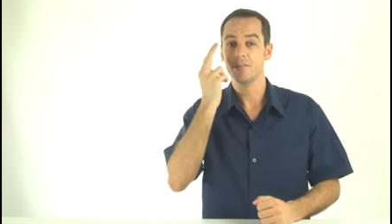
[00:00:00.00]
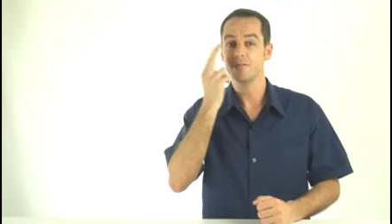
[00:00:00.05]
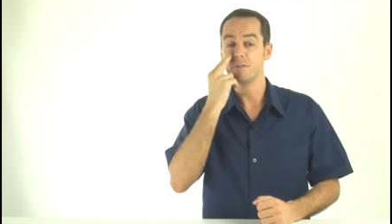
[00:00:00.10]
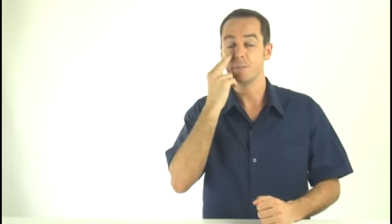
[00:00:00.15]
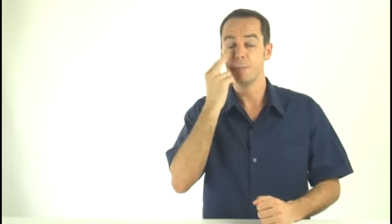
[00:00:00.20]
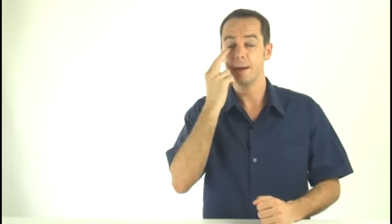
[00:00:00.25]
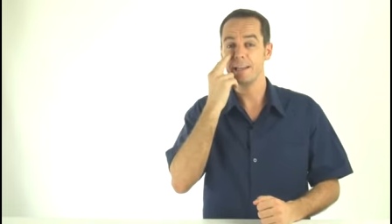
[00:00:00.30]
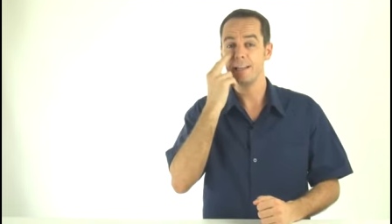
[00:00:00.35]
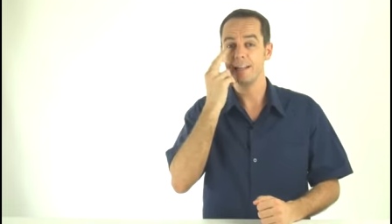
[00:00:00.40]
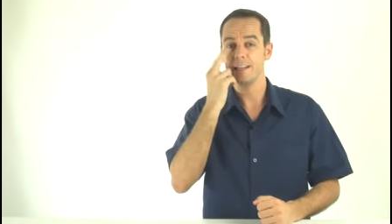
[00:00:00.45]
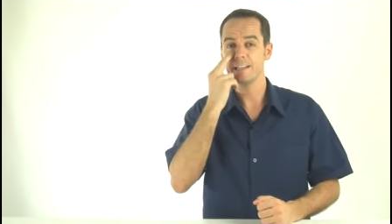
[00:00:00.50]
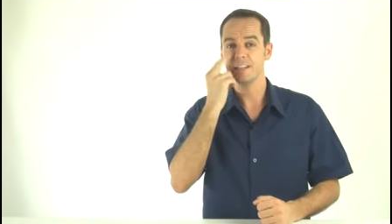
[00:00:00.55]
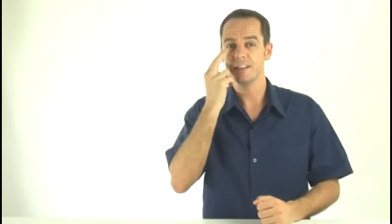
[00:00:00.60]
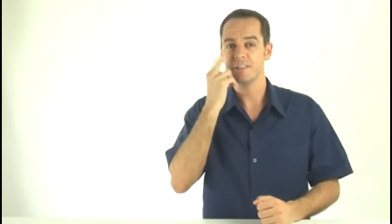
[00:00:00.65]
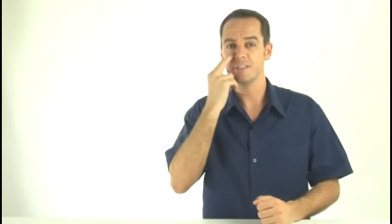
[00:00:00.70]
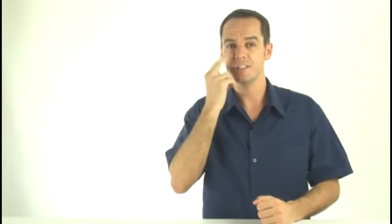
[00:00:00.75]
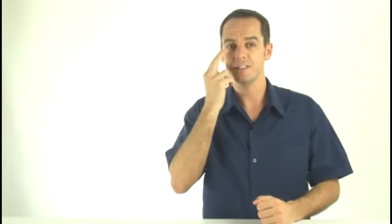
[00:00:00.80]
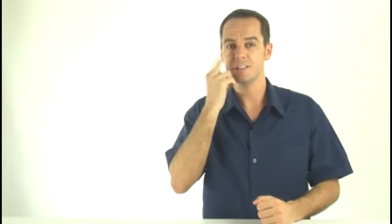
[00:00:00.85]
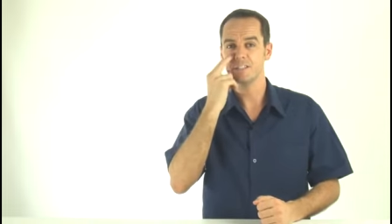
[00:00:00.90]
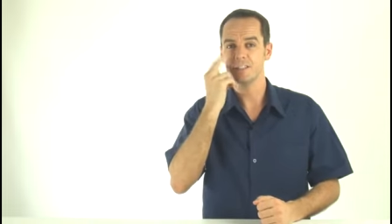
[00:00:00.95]
remaining
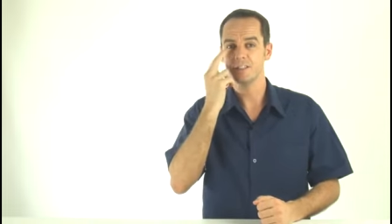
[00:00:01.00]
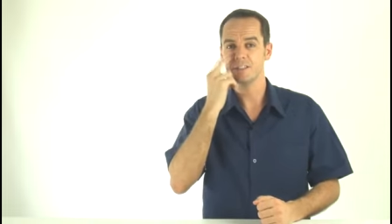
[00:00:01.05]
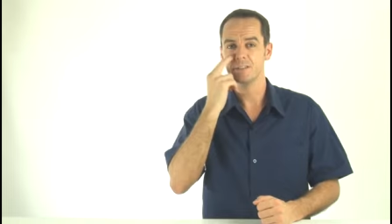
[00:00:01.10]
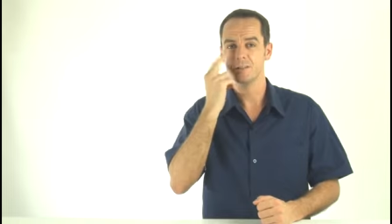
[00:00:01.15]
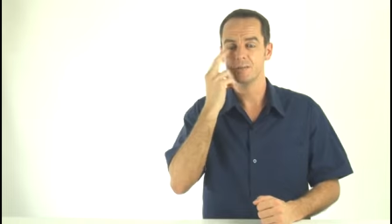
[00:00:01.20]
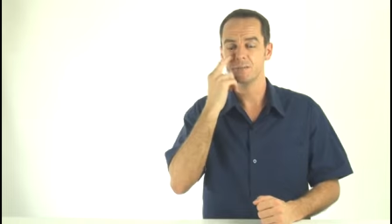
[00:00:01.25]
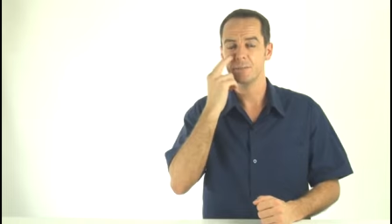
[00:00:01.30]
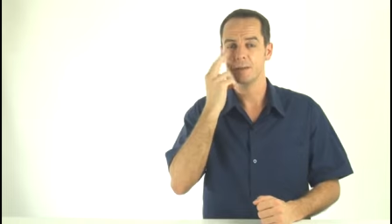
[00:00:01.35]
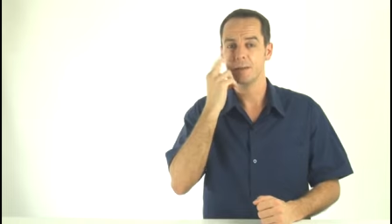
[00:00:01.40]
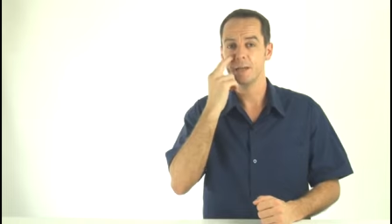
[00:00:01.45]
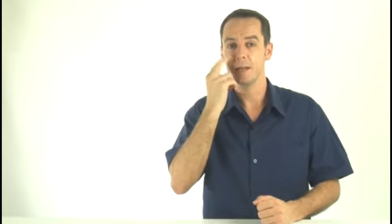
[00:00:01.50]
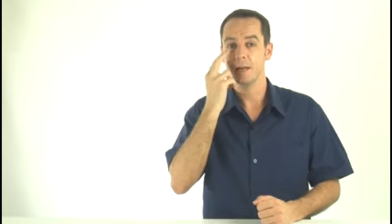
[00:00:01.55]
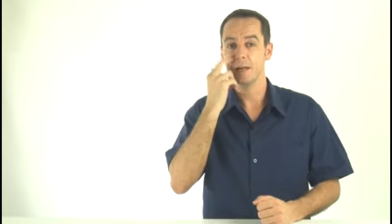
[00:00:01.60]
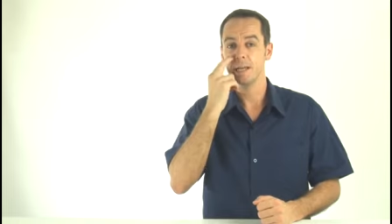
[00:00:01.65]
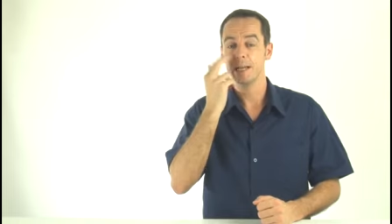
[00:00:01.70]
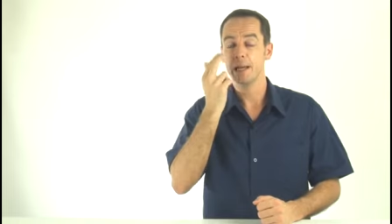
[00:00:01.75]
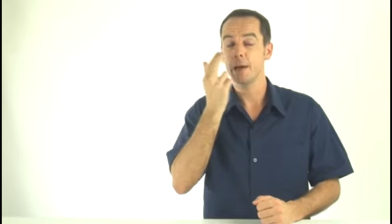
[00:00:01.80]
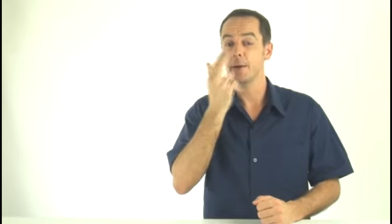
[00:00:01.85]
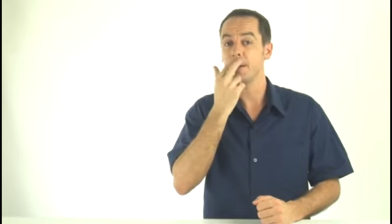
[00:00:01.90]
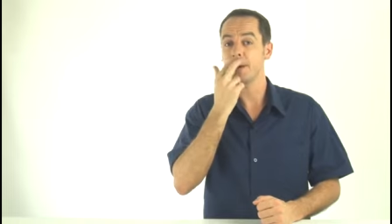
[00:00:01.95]
nervousness.
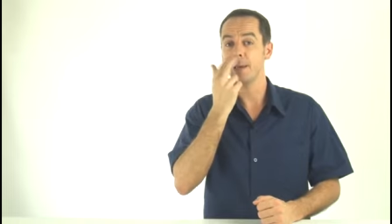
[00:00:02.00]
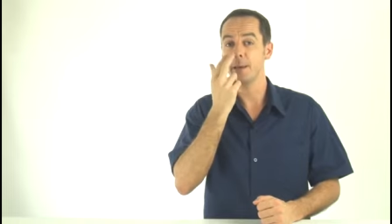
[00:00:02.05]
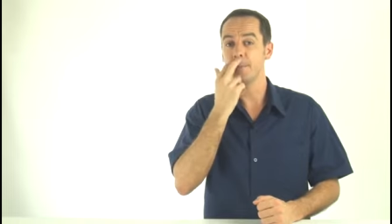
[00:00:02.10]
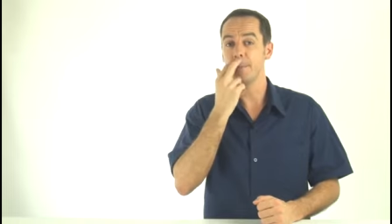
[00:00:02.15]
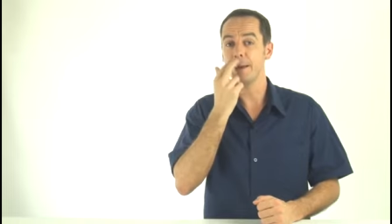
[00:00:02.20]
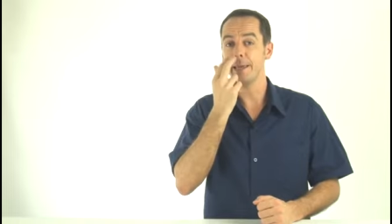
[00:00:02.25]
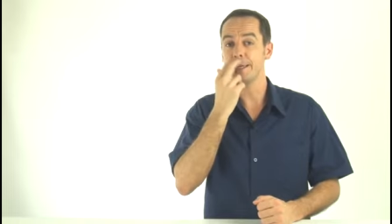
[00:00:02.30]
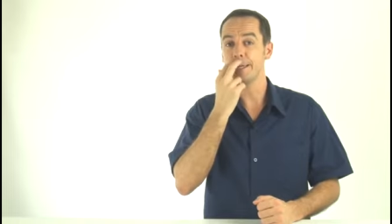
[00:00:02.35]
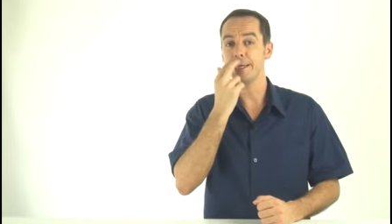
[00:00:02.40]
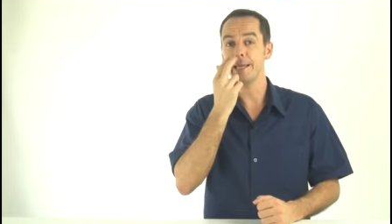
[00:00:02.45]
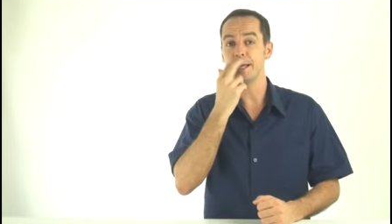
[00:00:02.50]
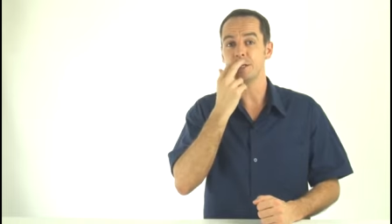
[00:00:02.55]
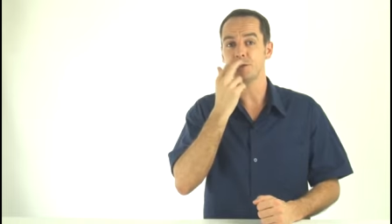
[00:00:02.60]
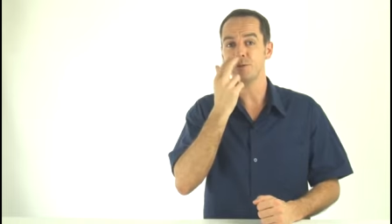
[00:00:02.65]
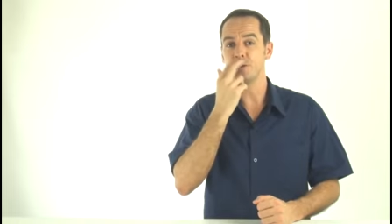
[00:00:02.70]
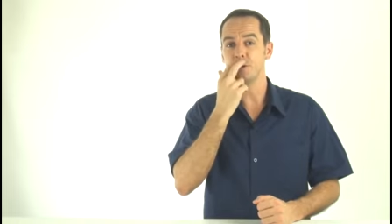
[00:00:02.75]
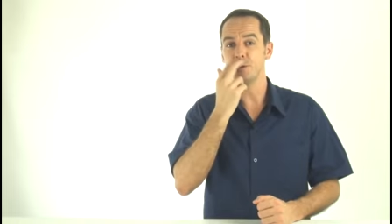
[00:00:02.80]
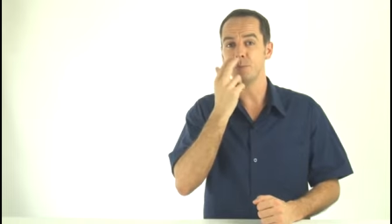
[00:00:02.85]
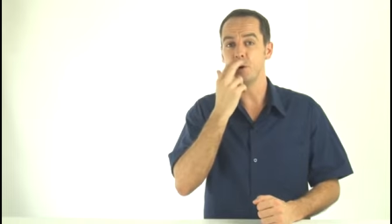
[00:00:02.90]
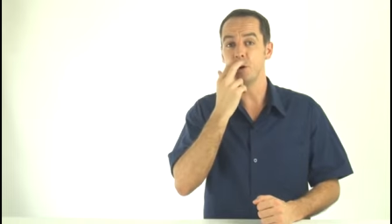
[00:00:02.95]
Now, it may connect
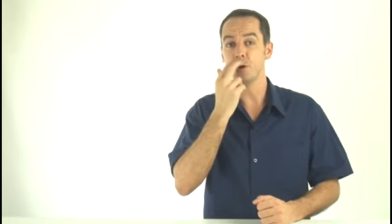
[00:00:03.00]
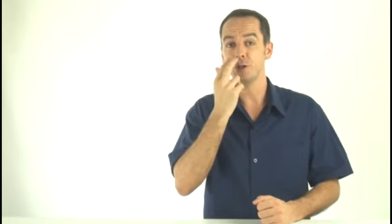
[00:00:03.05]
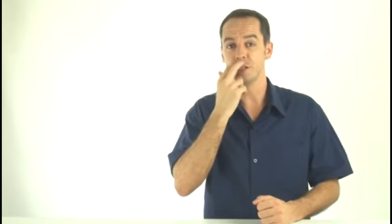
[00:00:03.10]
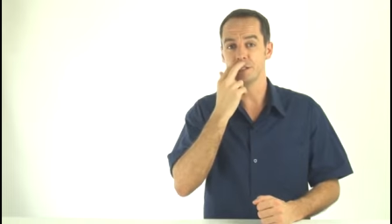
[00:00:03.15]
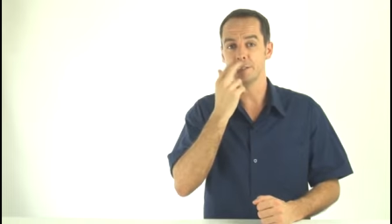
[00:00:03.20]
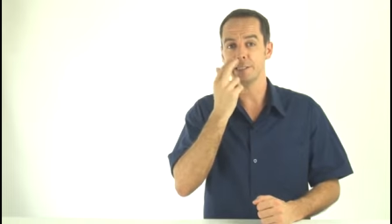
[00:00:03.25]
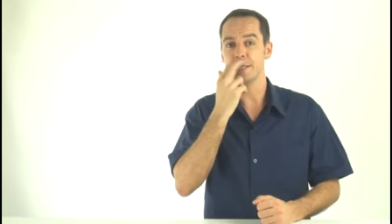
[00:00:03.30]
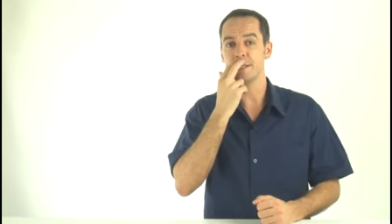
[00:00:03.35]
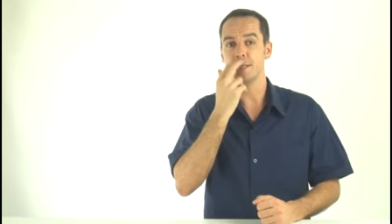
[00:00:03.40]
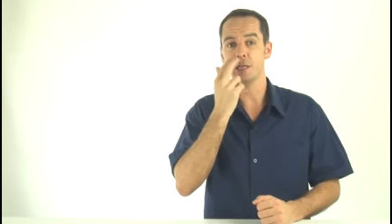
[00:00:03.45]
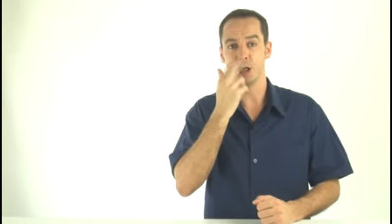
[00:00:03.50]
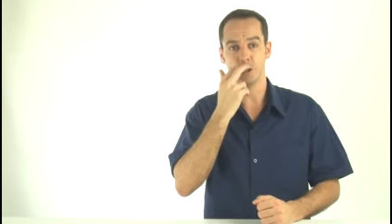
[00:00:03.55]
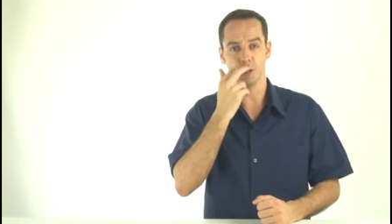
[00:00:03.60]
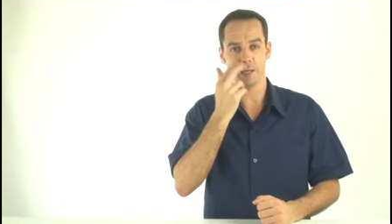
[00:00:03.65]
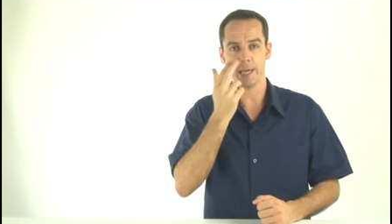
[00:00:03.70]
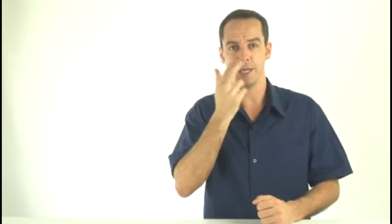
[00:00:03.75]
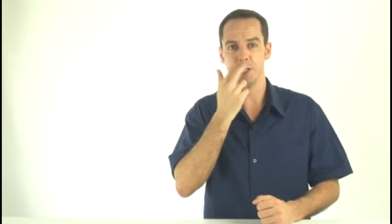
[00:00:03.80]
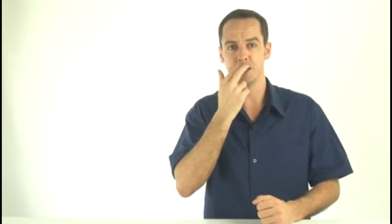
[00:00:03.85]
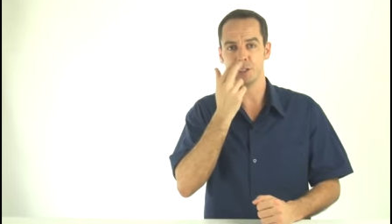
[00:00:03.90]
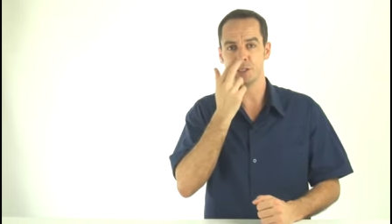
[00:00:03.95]
with you more to say the
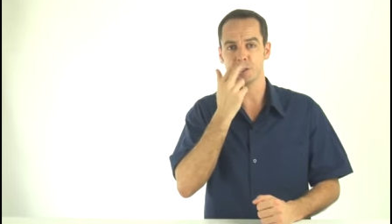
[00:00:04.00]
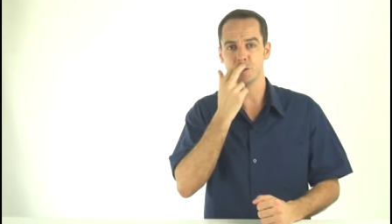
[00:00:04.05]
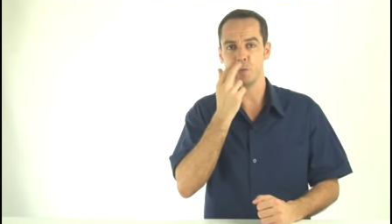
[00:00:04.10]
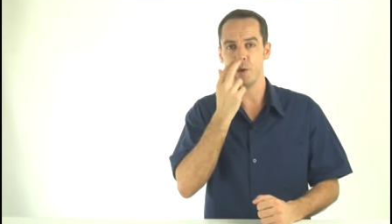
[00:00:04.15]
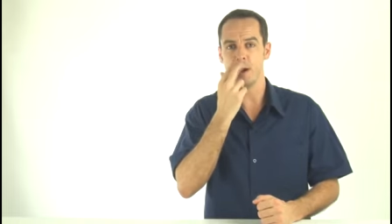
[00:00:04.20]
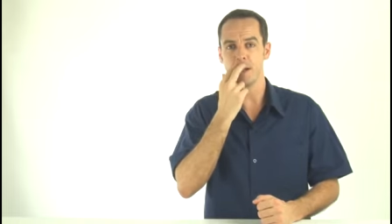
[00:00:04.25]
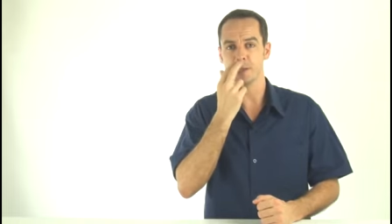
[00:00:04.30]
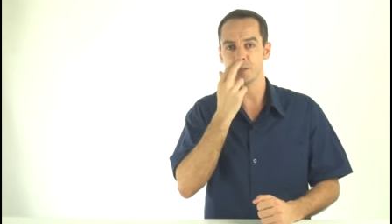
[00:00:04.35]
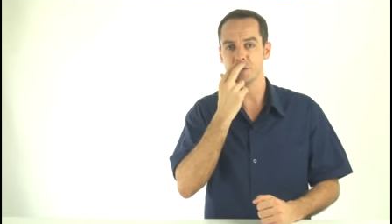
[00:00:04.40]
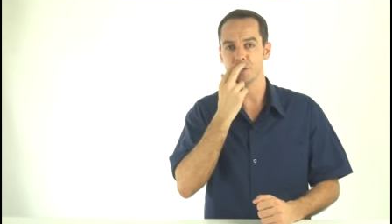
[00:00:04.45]
location as well.